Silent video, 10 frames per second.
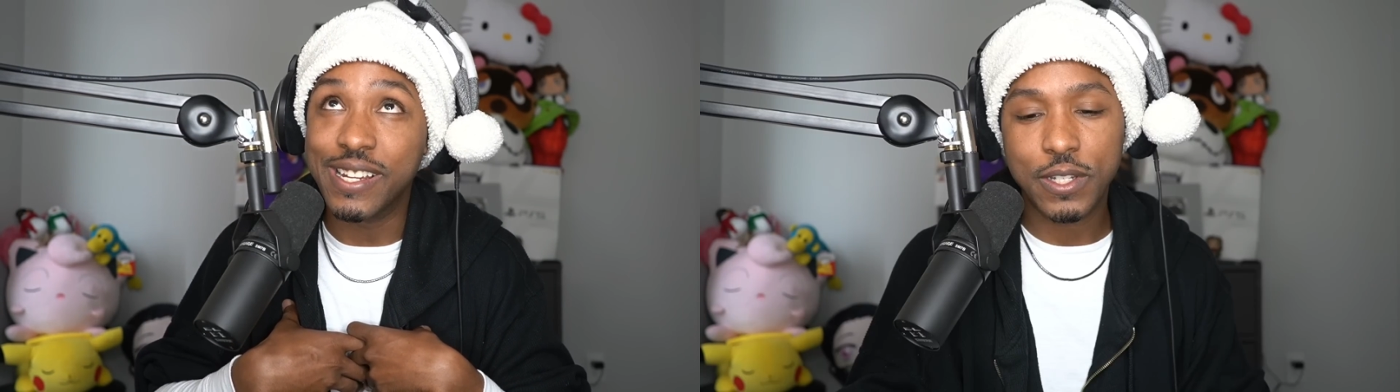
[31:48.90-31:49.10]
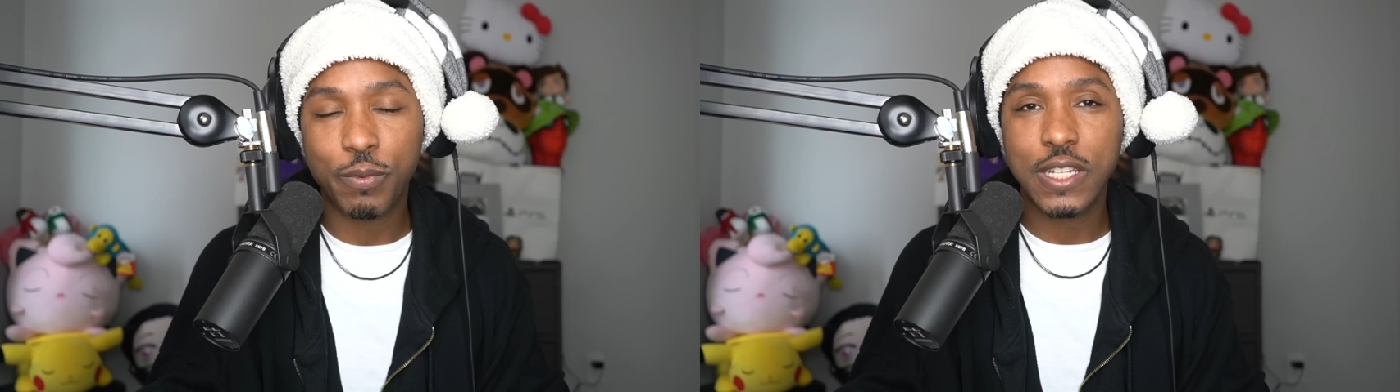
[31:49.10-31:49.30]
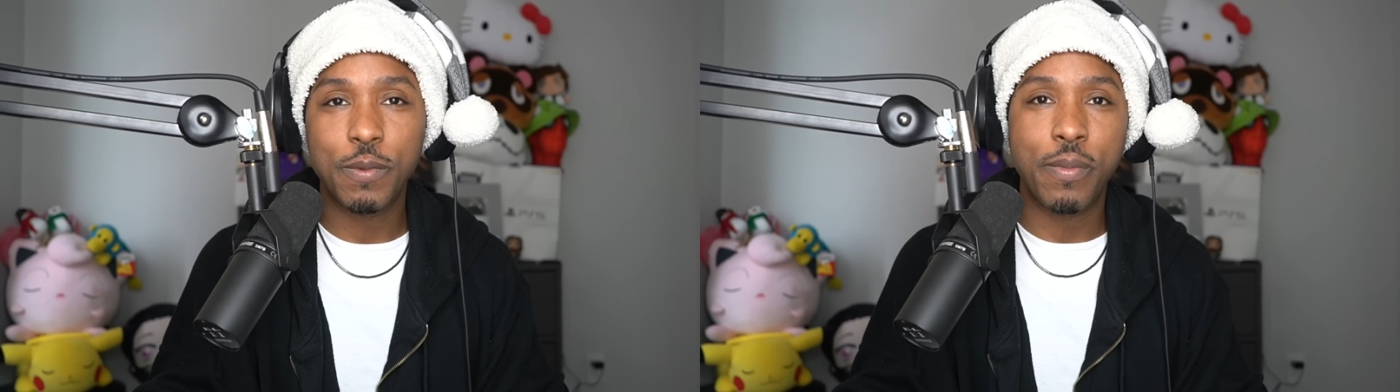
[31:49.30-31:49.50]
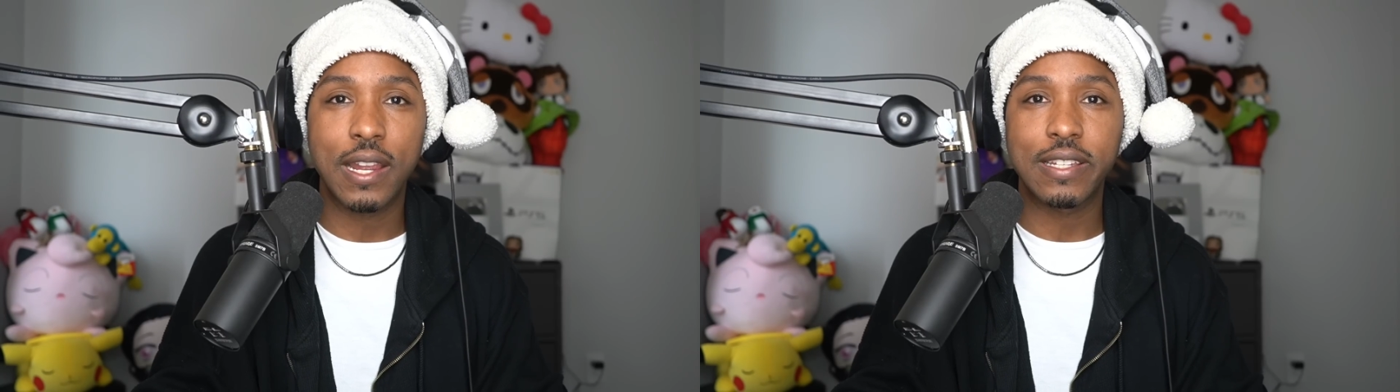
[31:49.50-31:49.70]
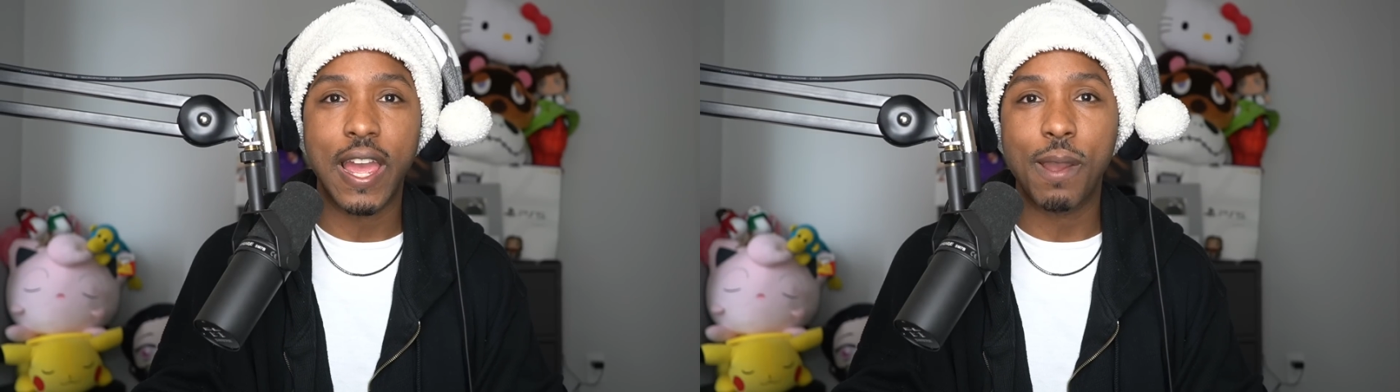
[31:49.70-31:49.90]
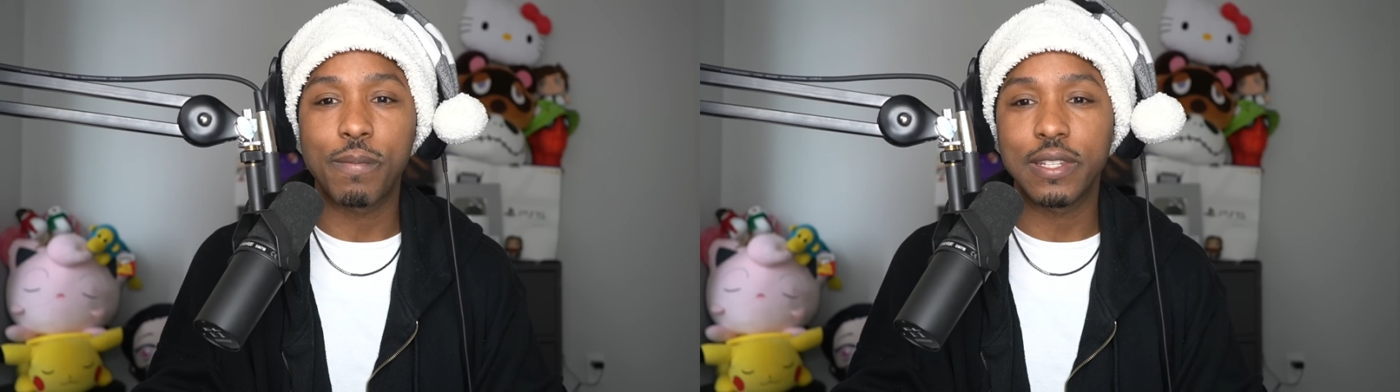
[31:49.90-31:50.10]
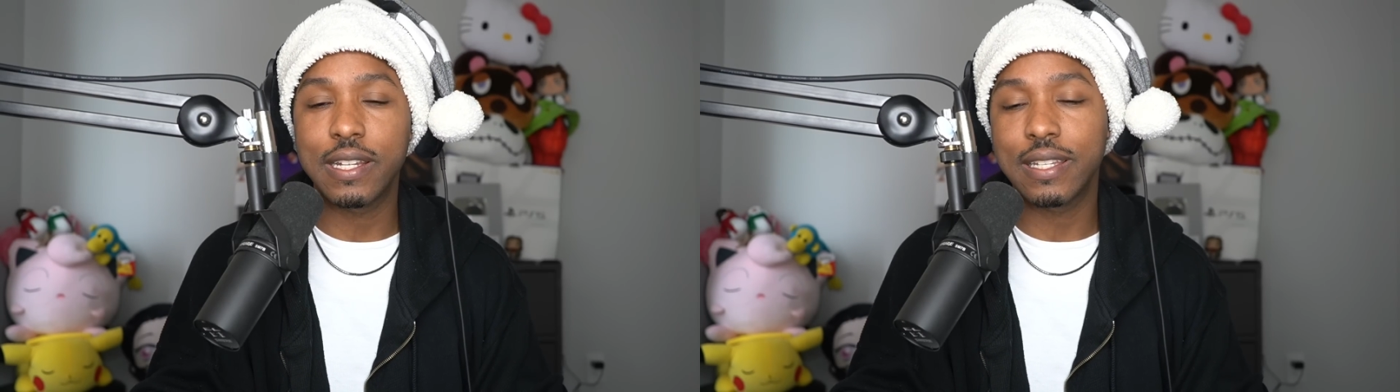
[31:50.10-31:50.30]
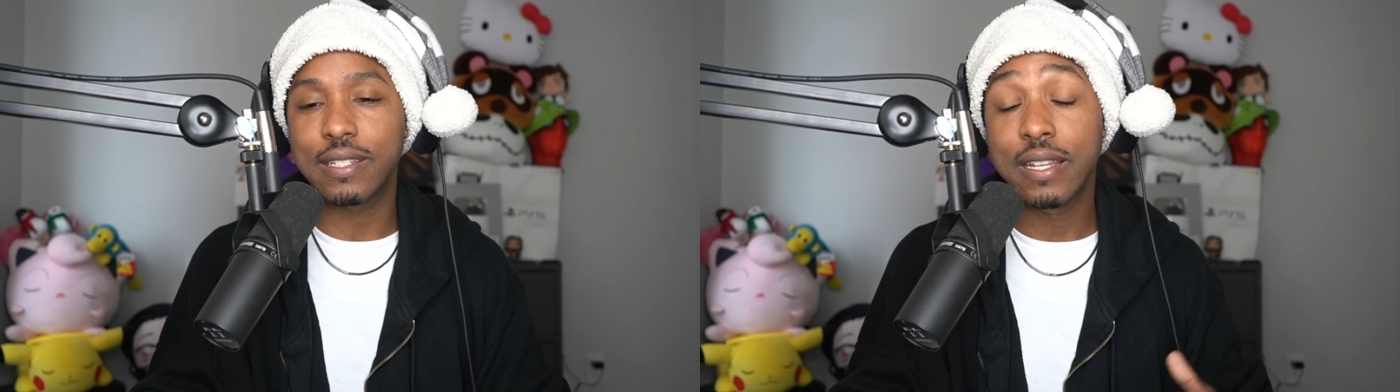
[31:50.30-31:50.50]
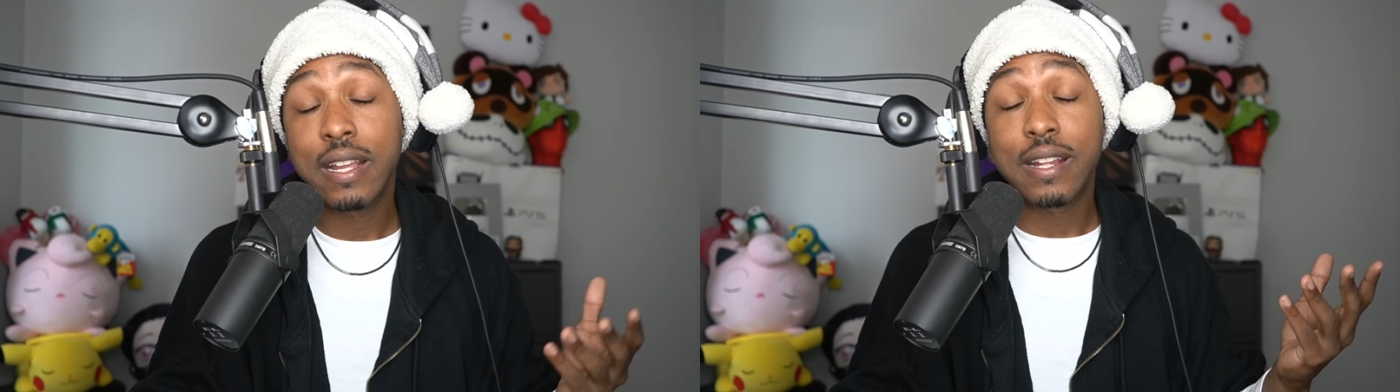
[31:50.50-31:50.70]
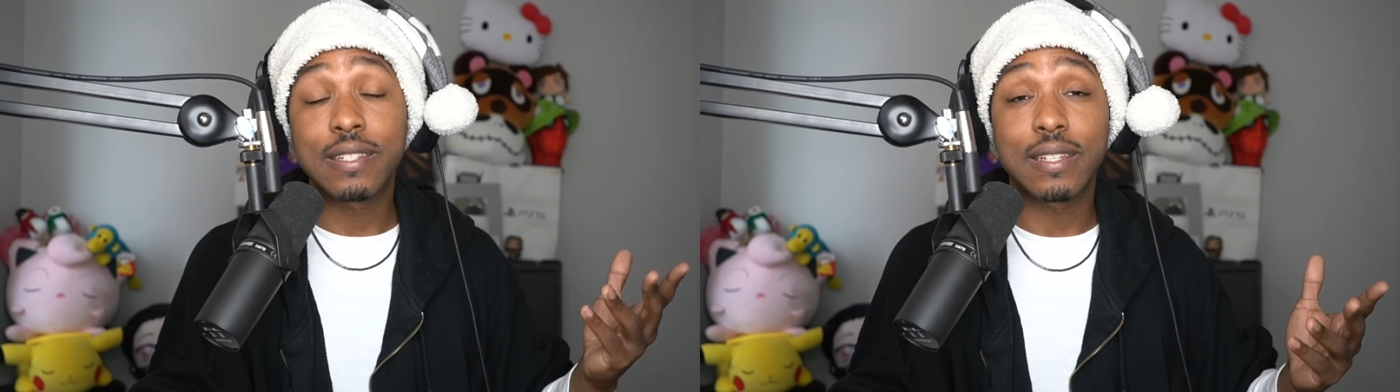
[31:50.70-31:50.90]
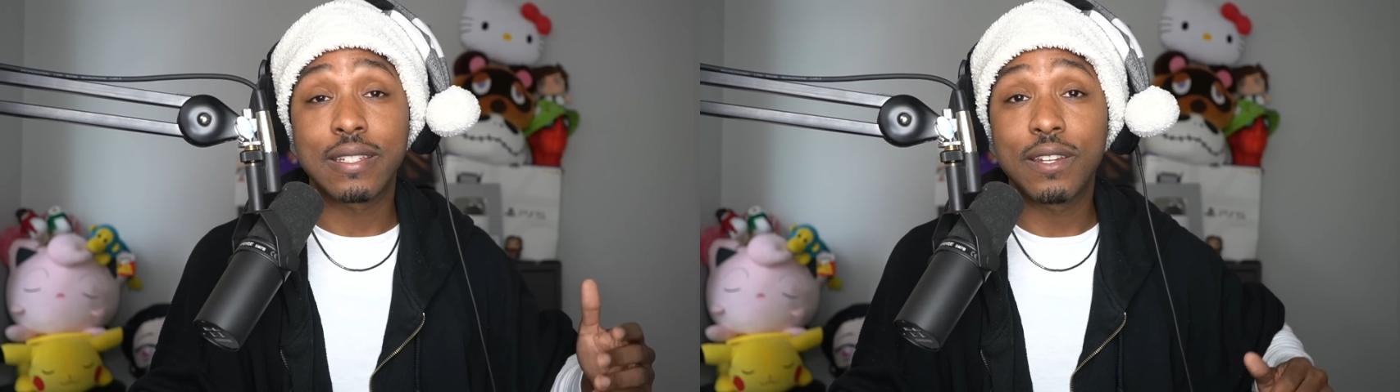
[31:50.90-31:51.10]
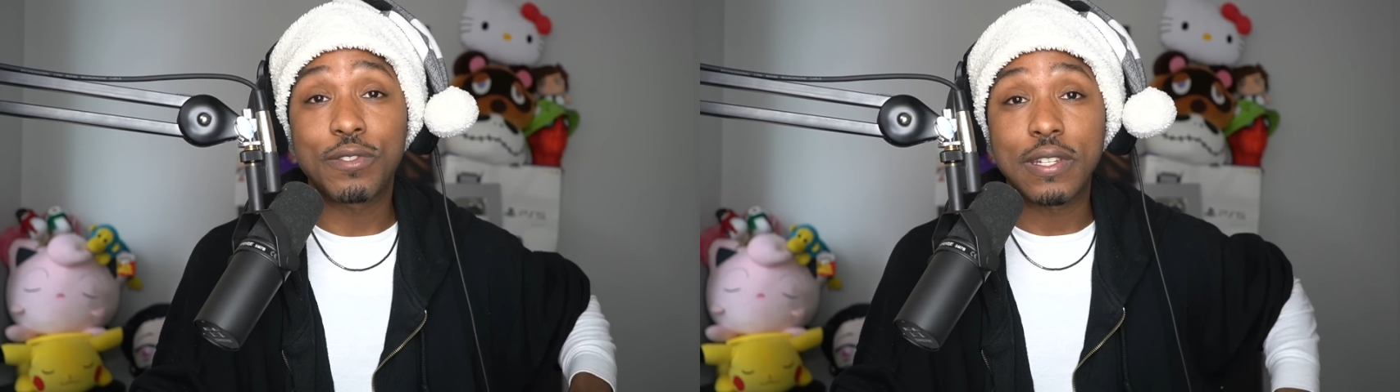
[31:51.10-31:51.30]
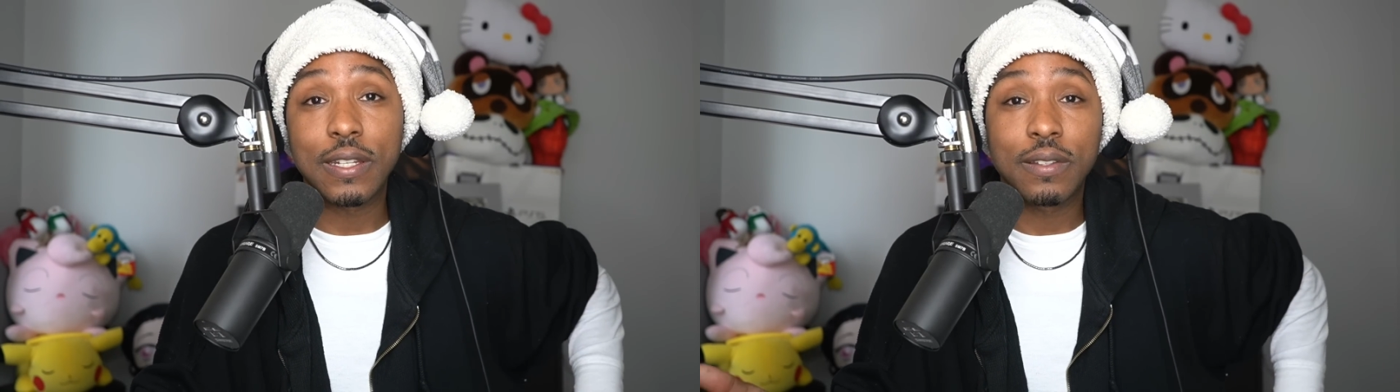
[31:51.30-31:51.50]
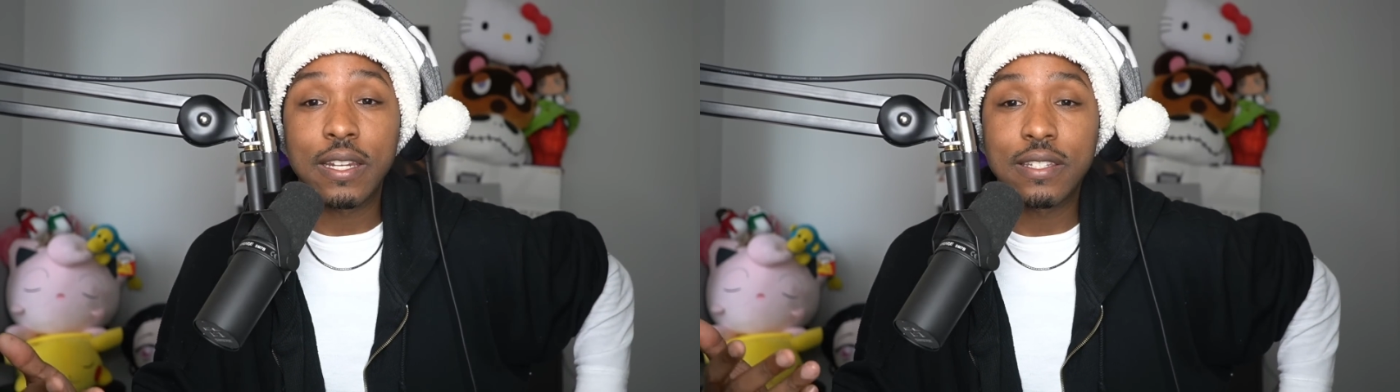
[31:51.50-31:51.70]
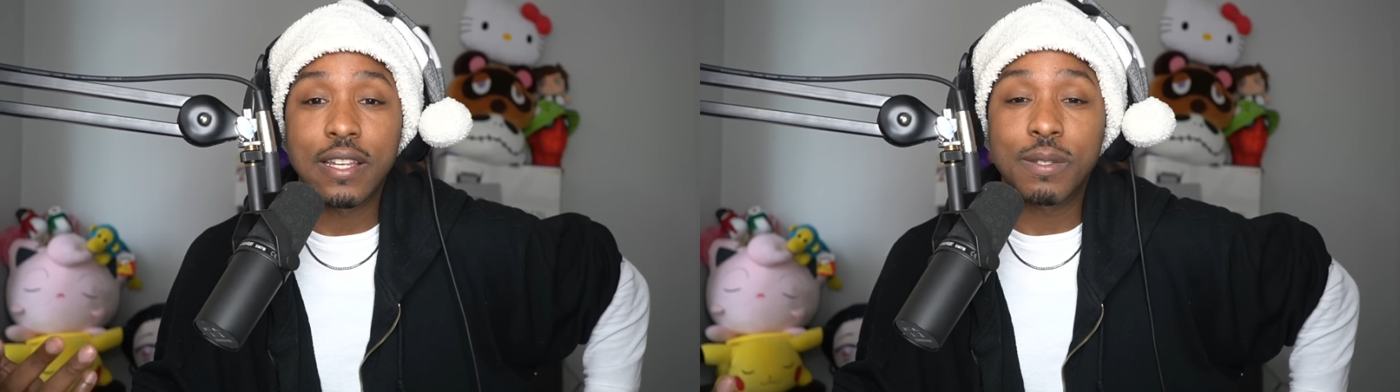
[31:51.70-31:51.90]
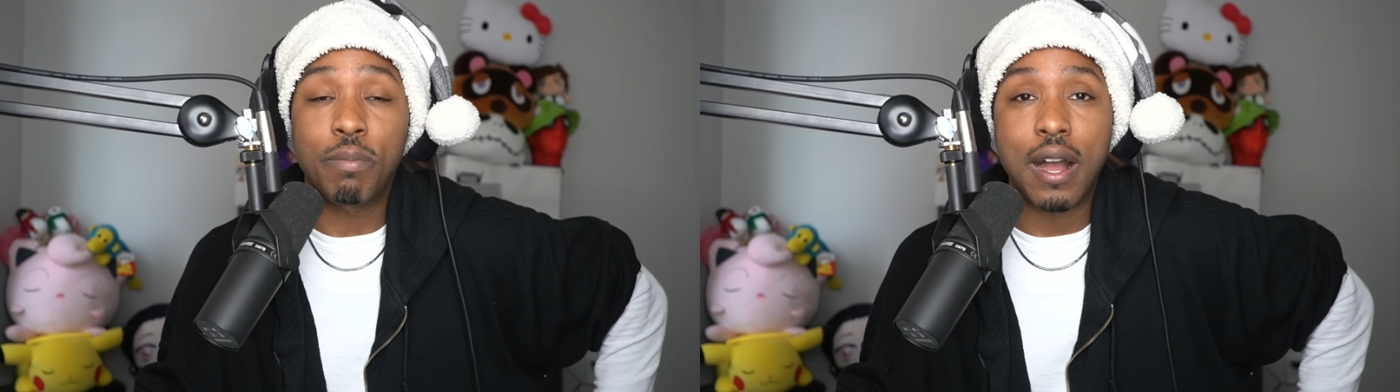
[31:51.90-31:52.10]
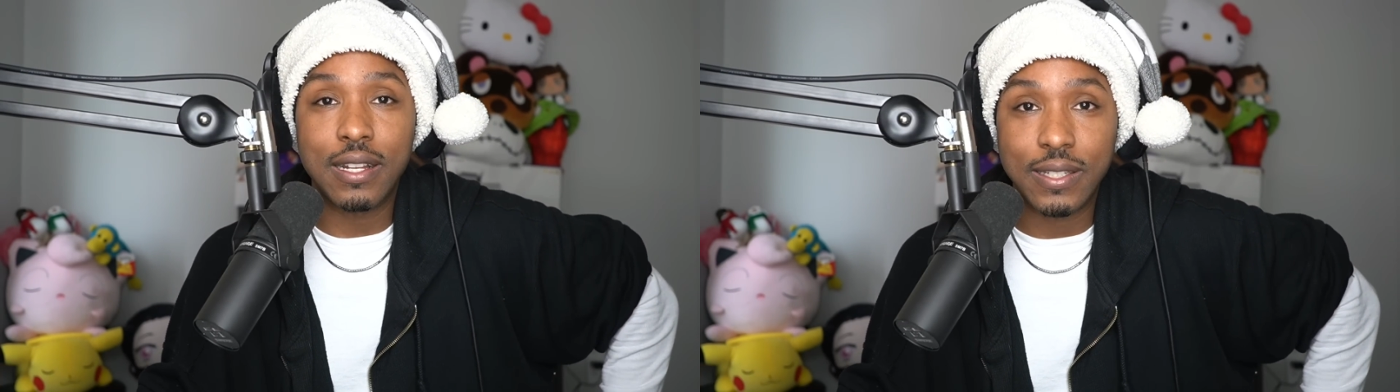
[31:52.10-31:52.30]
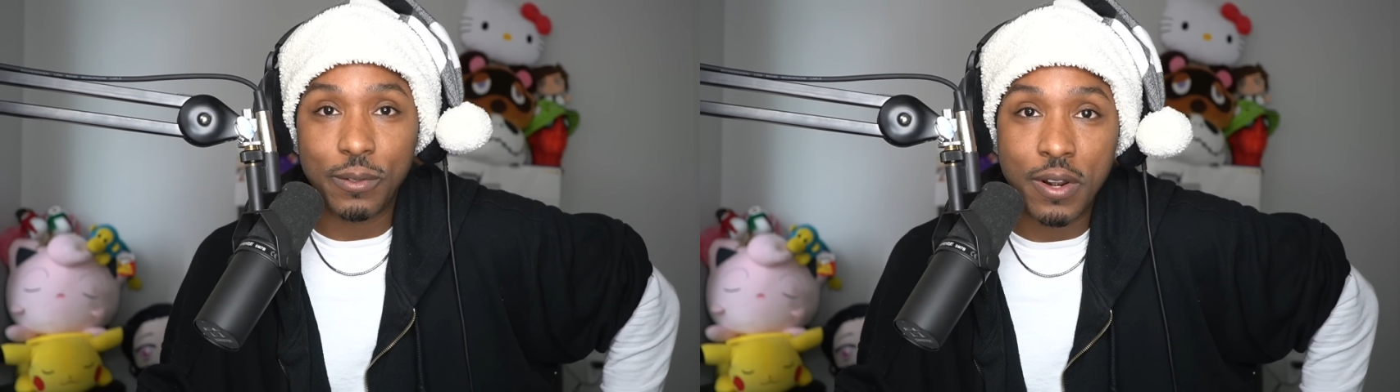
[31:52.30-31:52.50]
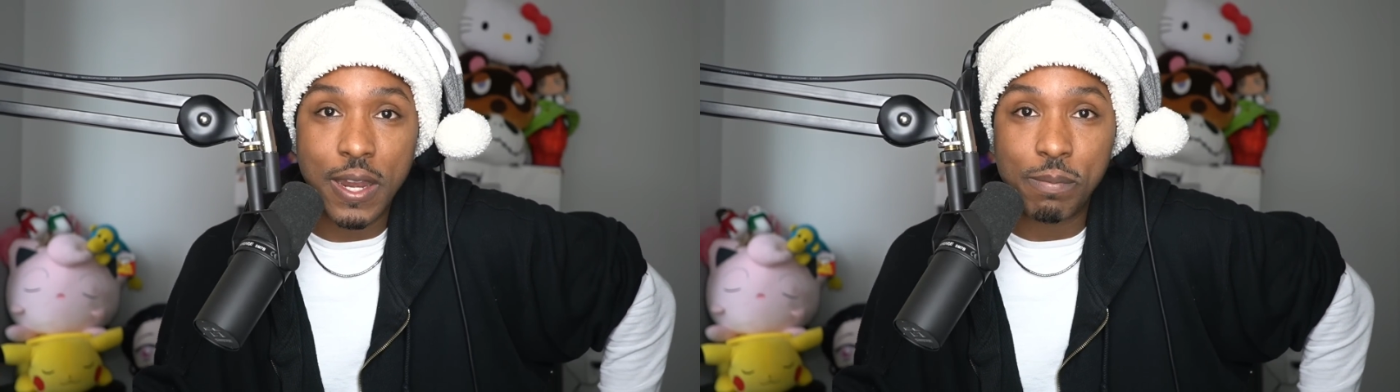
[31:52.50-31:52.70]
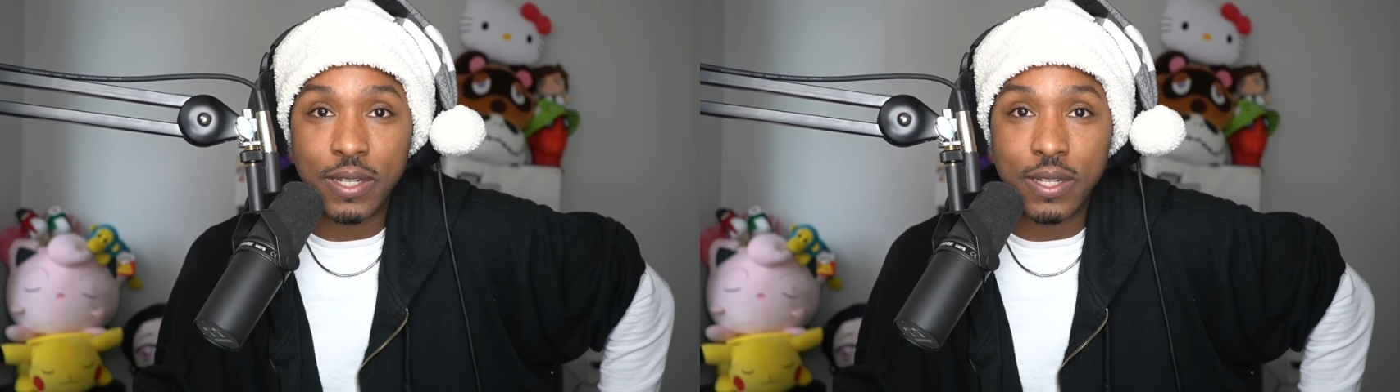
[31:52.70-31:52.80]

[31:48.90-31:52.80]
Which brings me back to apathy. It's interesting that he does boxing, right?